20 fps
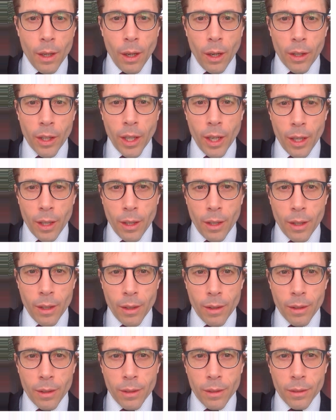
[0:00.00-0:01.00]
Okay,
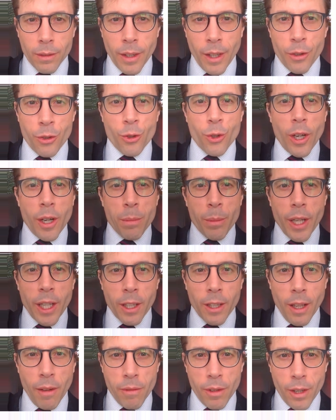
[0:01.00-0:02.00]
let's try and be
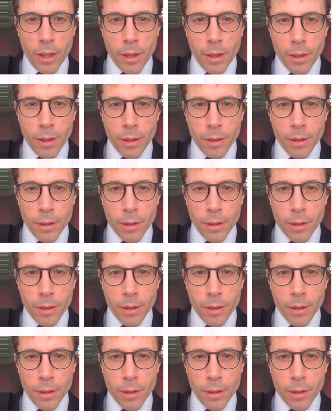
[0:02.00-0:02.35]
cleverer.